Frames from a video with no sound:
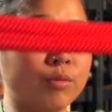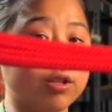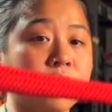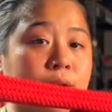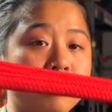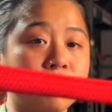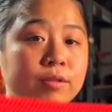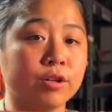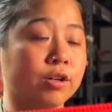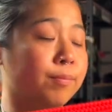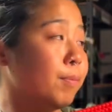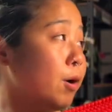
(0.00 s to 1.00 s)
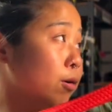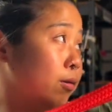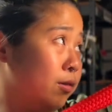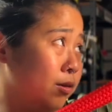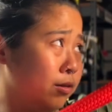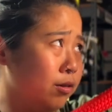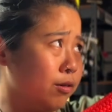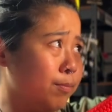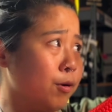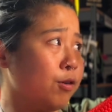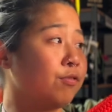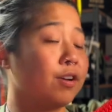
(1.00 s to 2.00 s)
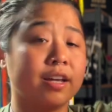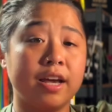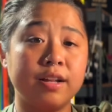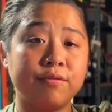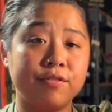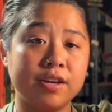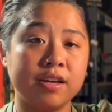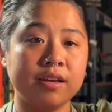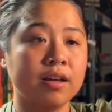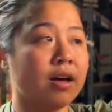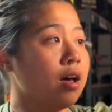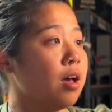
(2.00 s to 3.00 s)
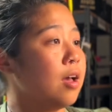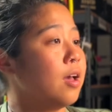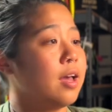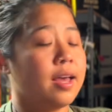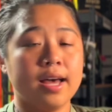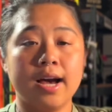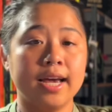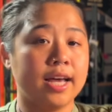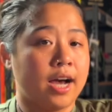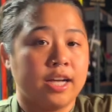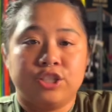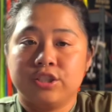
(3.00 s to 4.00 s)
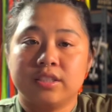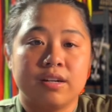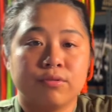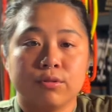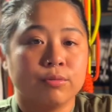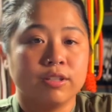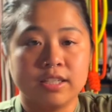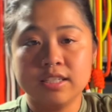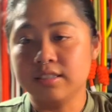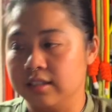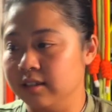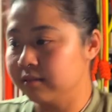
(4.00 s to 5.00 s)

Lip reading: with them. They're a perfect 8 feet. I just never released it.